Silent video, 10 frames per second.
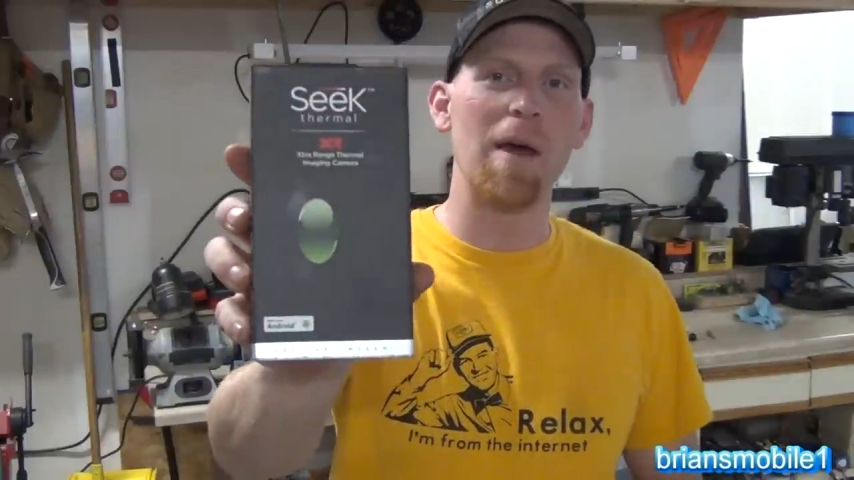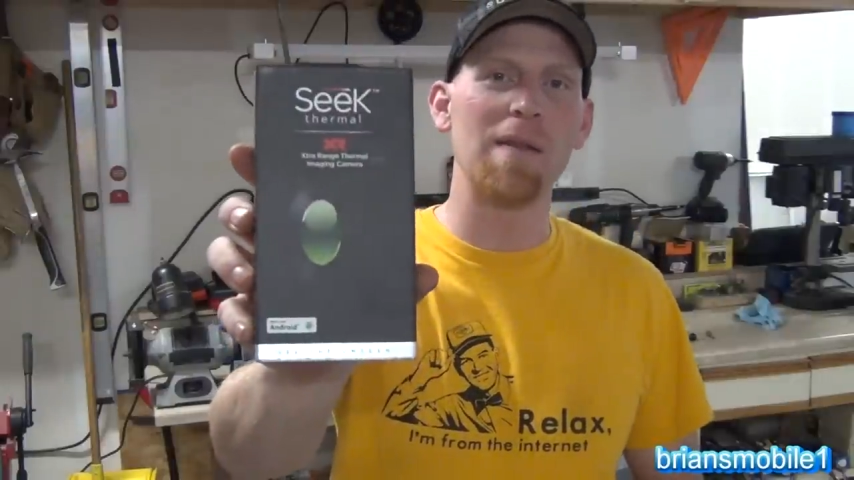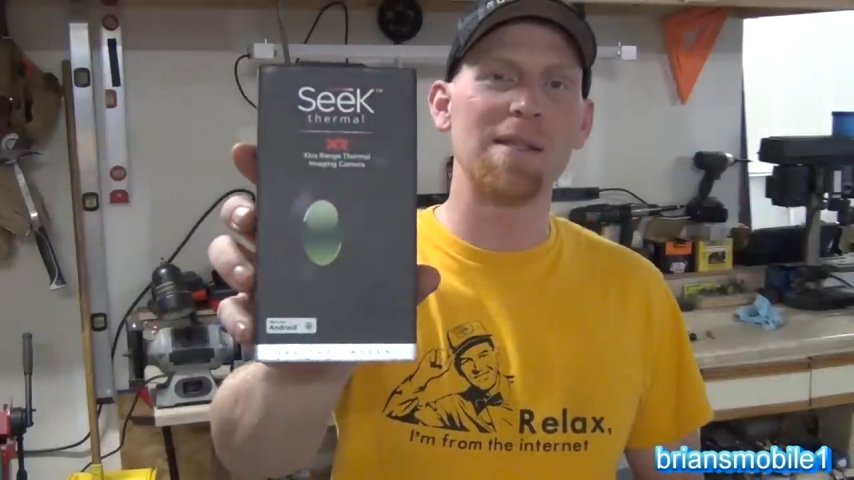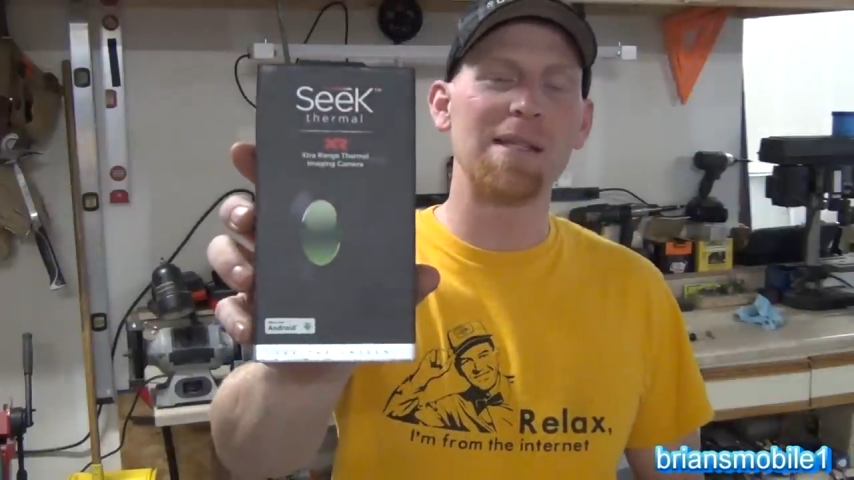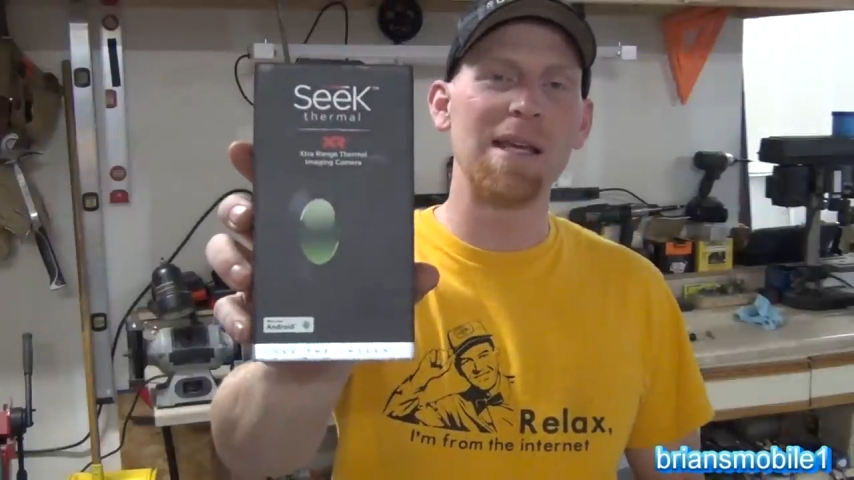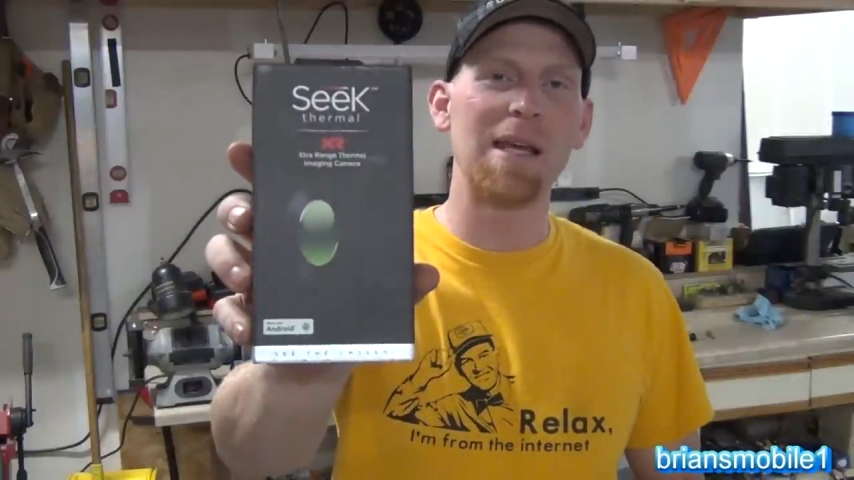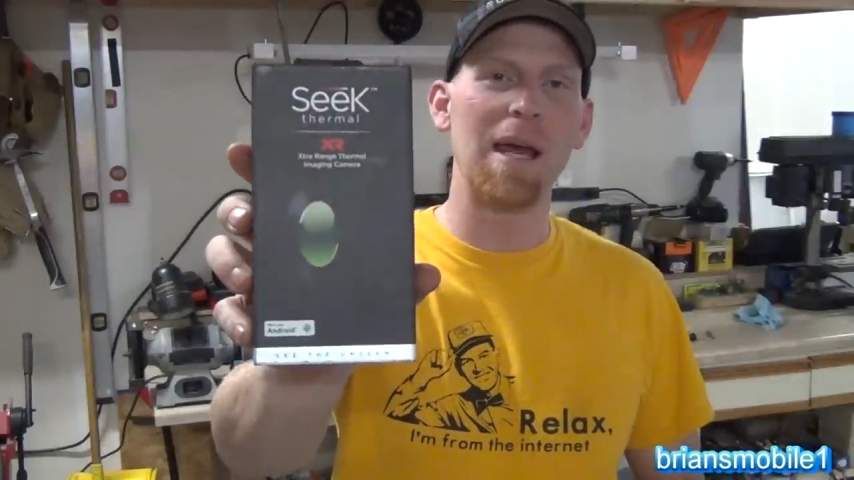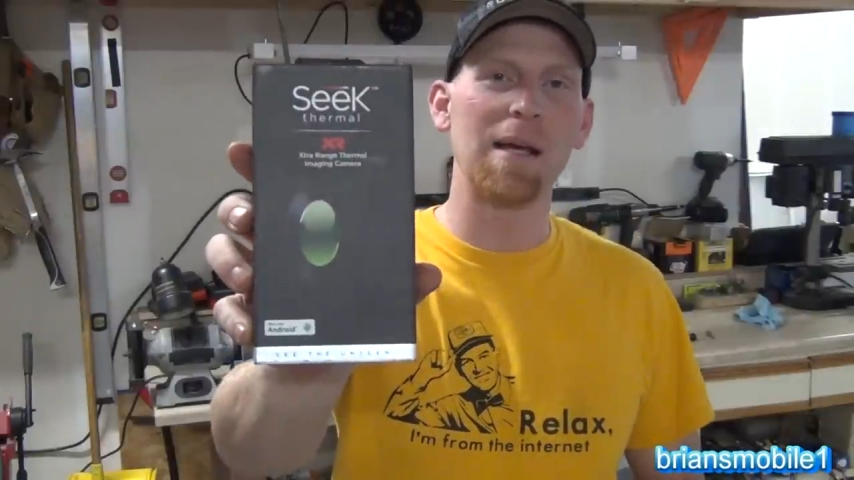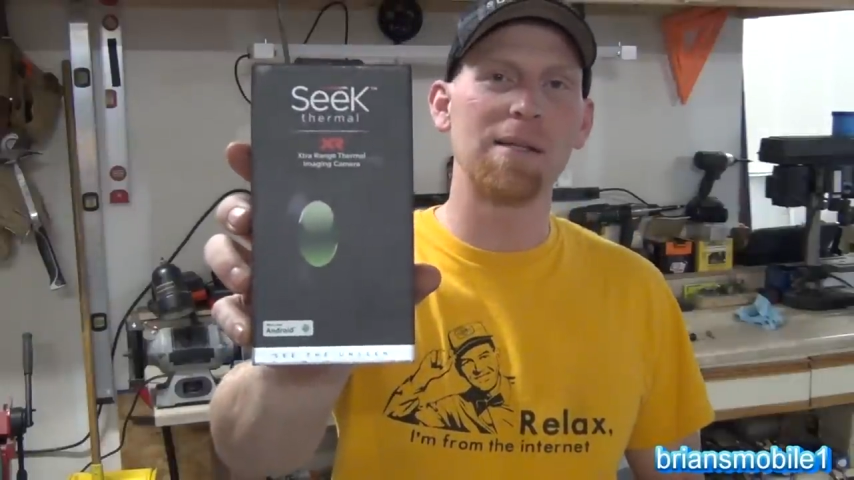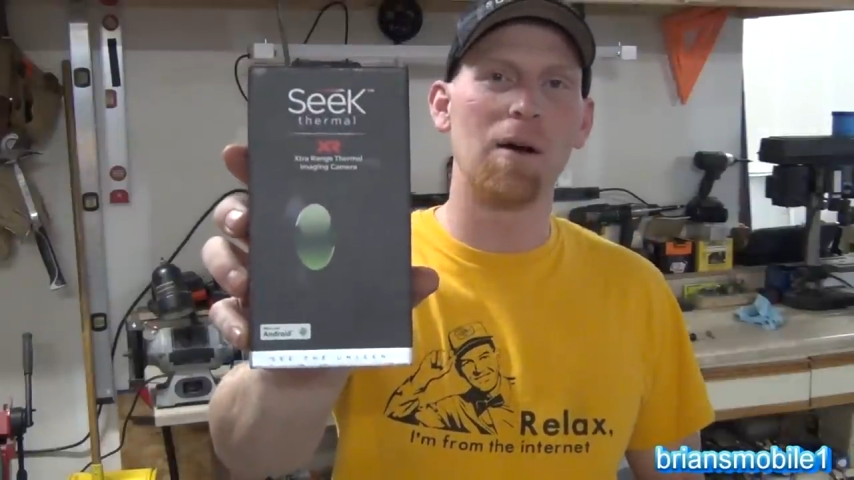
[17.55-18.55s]
about the Seek
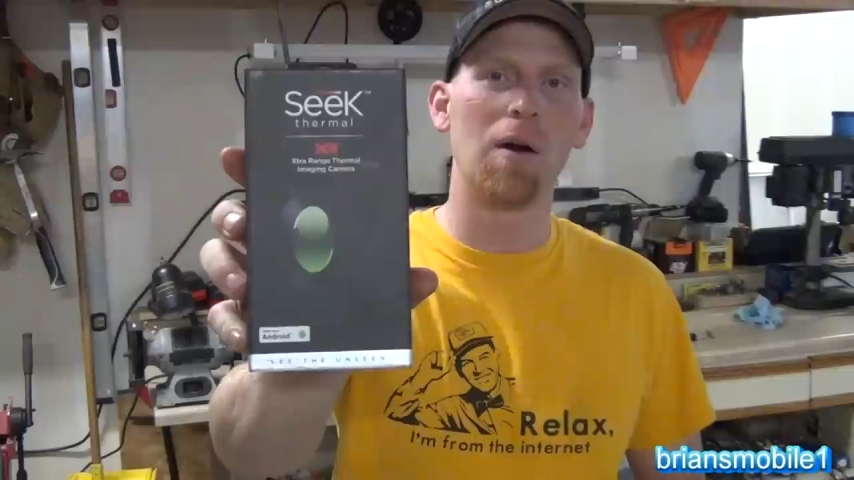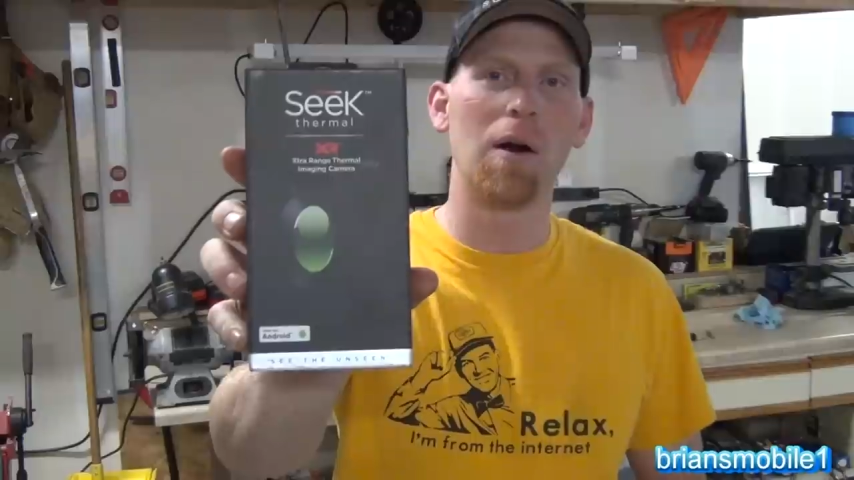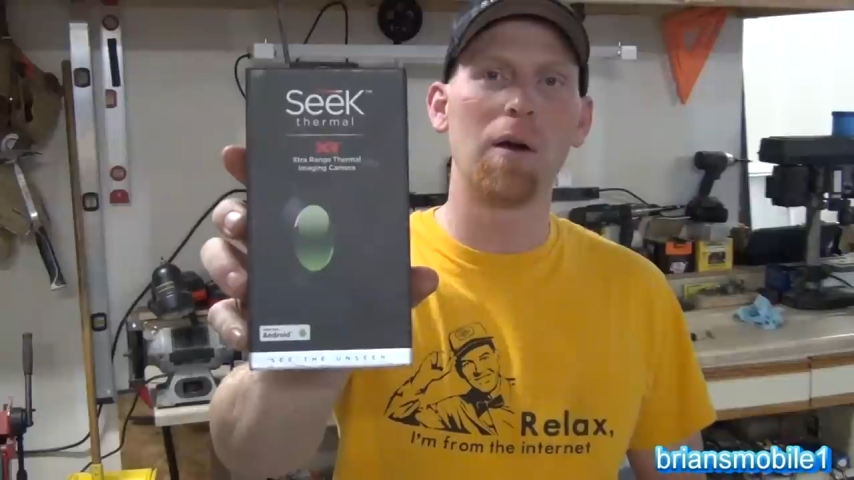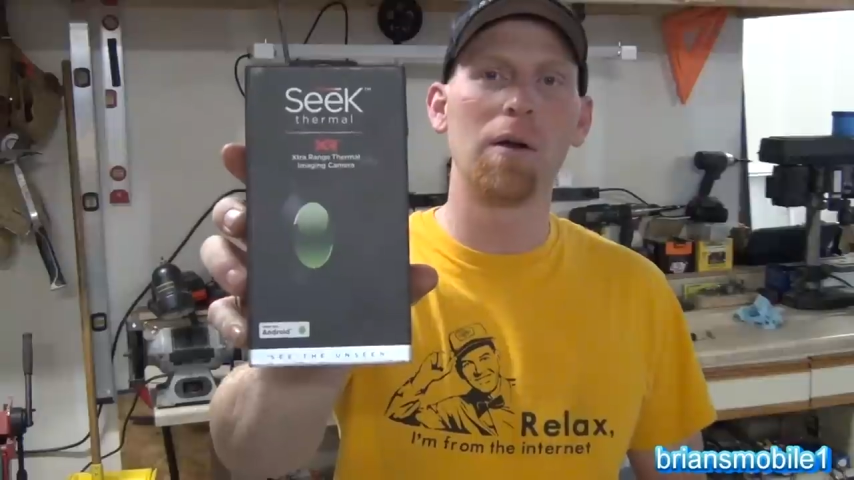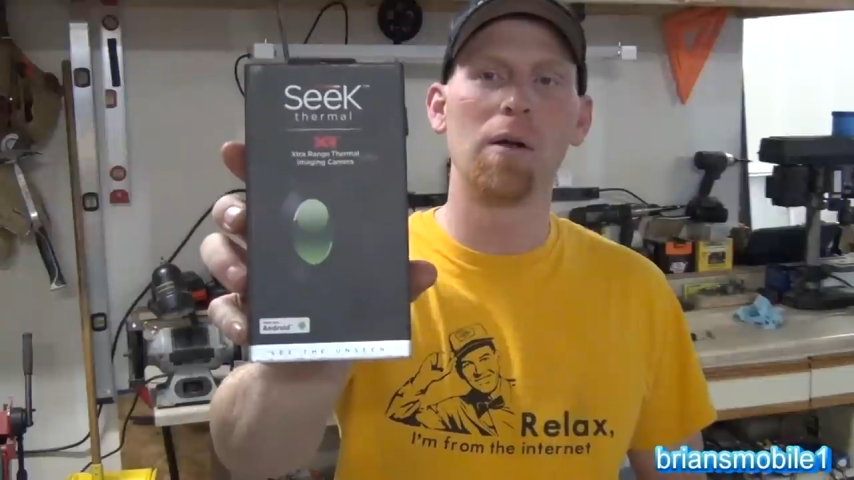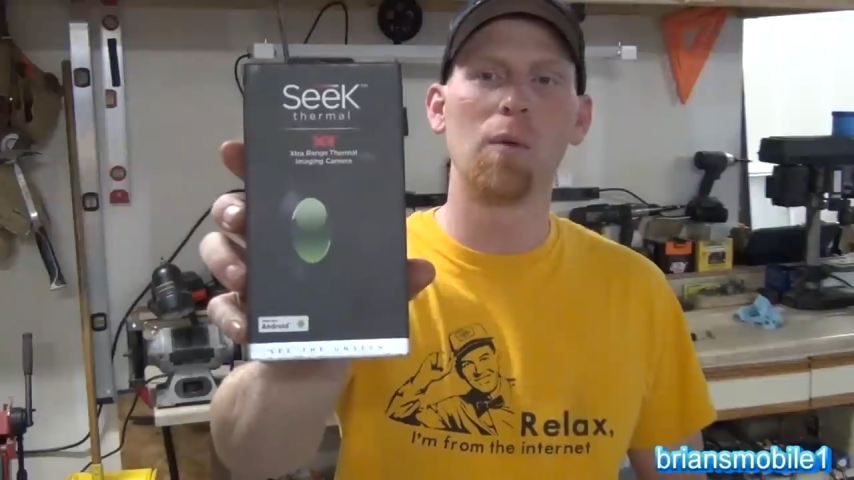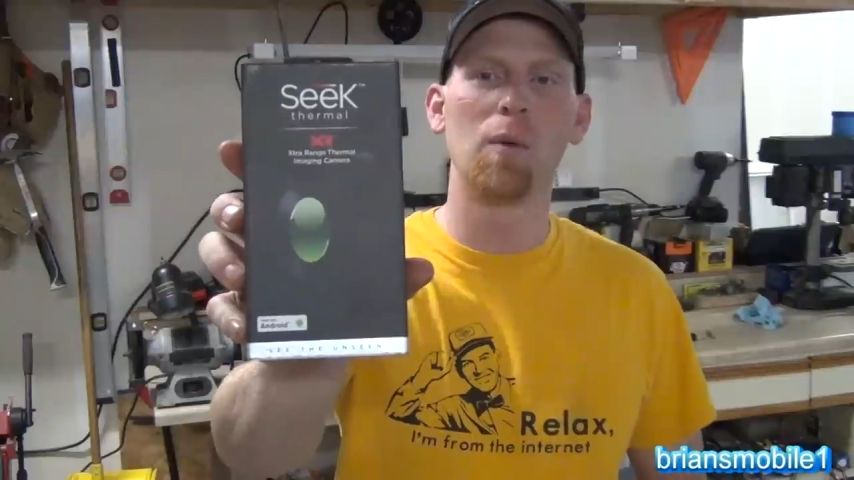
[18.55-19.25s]
XR,